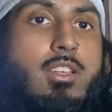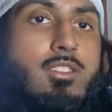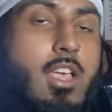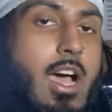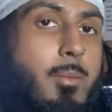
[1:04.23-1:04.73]

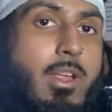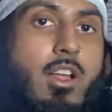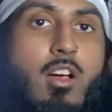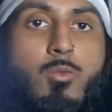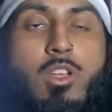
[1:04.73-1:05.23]
that I may
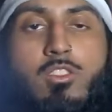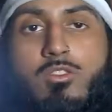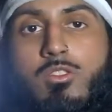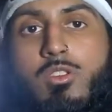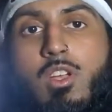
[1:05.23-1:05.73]
not have went
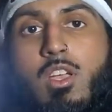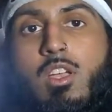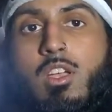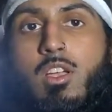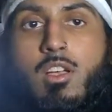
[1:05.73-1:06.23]
through,
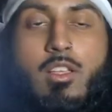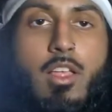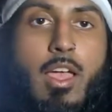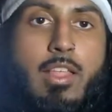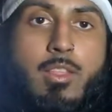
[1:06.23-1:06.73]

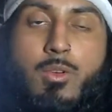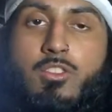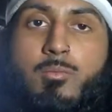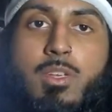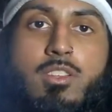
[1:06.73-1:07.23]

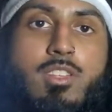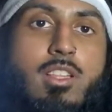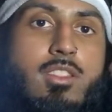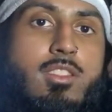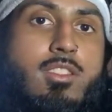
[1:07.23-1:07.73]
which means that
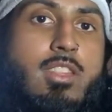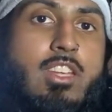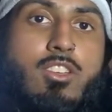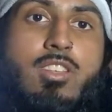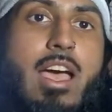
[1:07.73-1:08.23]
they
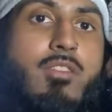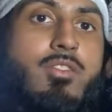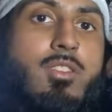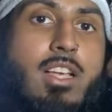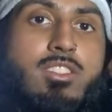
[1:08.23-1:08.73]
just have
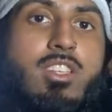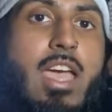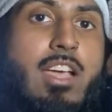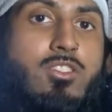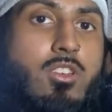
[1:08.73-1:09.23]
less
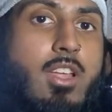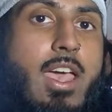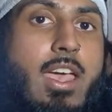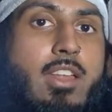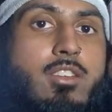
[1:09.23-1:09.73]
cash on
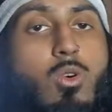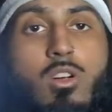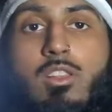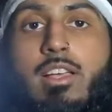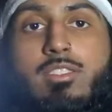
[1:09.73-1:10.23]
hand or
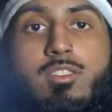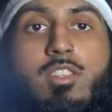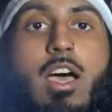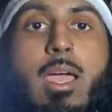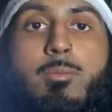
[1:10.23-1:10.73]
less
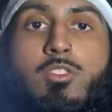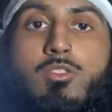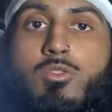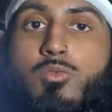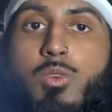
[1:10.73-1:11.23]
time
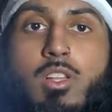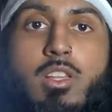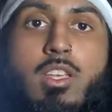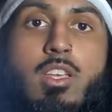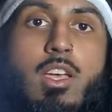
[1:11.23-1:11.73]
to
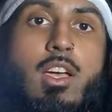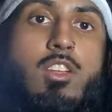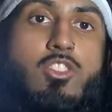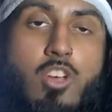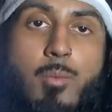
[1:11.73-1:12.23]
really
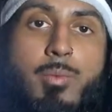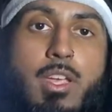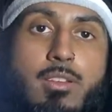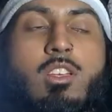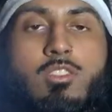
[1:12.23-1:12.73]
jump
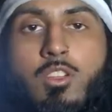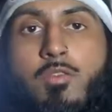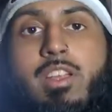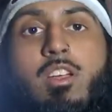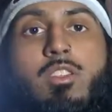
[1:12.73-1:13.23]
in. So the
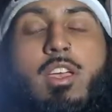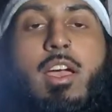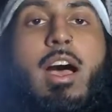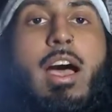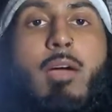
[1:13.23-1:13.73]
video that
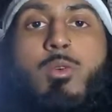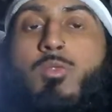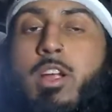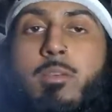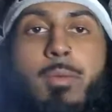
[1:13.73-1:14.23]
I would
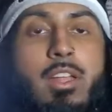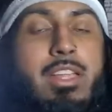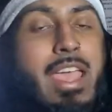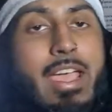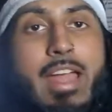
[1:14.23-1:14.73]
recommend
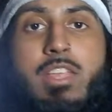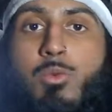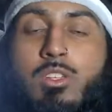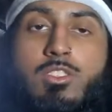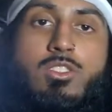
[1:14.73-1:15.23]

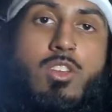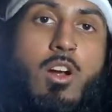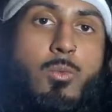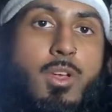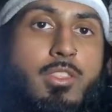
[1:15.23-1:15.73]
anyone to
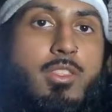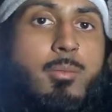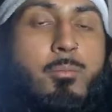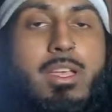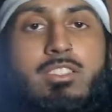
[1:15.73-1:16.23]
start with,
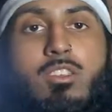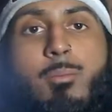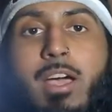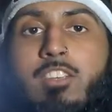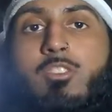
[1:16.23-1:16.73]
based on
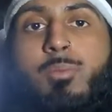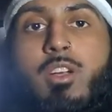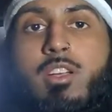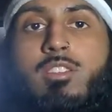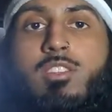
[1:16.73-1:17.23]
my
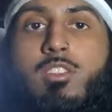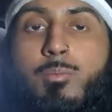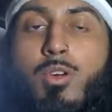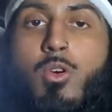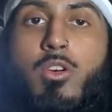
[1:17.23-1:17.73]
experience in the
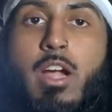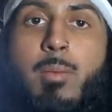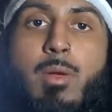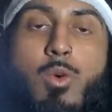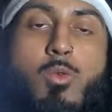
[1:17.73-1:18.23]
program
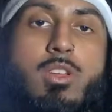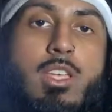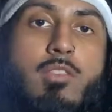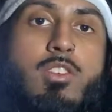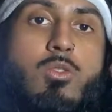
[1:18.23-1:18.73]
and what would
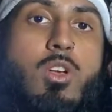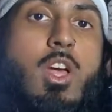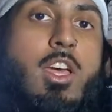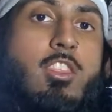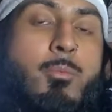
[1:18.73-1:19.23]
give you
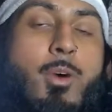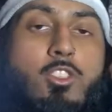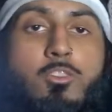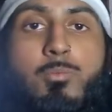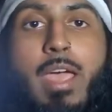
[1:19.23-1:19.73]
the
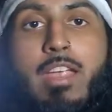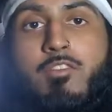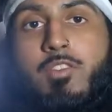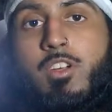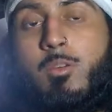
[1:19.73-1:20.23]
most bang
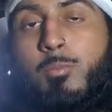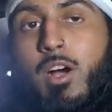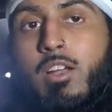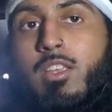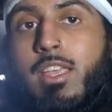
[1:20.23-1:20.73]
for your
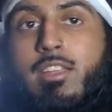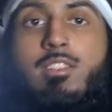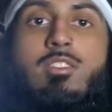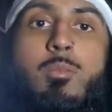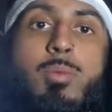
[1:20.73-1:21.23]
buck,
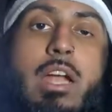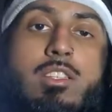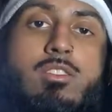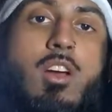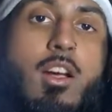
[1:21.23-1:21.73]
is the penny
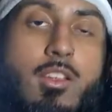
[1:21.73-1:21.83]
stocking